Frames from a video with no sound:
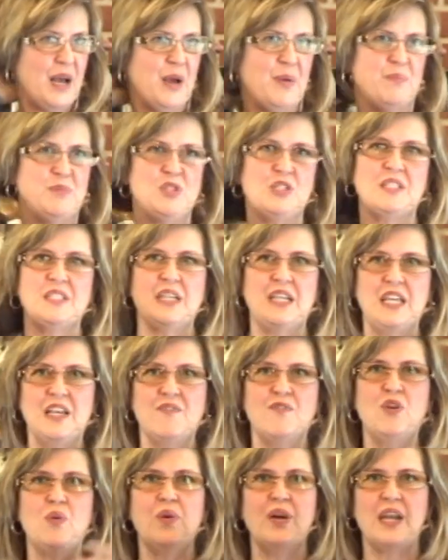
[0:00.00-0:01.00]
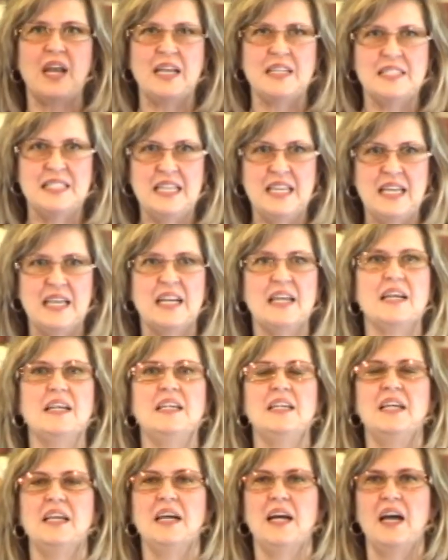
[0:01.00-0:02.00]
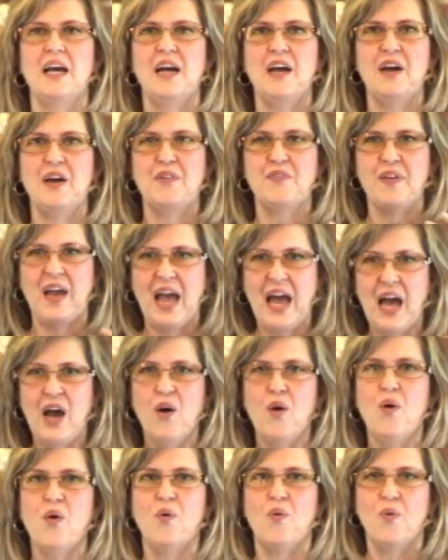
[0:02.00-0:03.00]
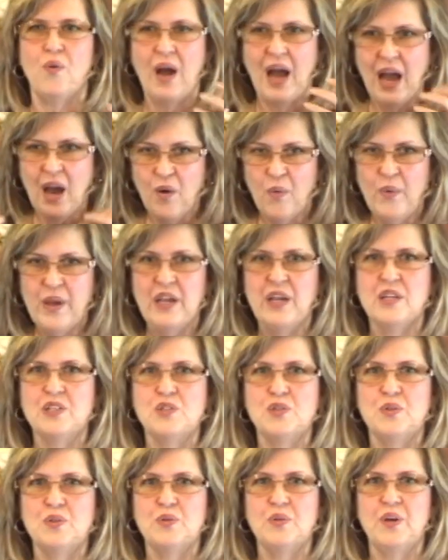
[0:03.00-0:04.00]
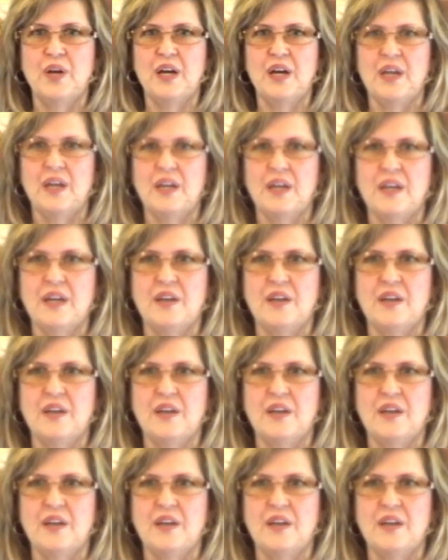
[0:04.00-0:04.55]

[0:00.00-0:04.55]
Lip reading: just to give you an idea of how we can do a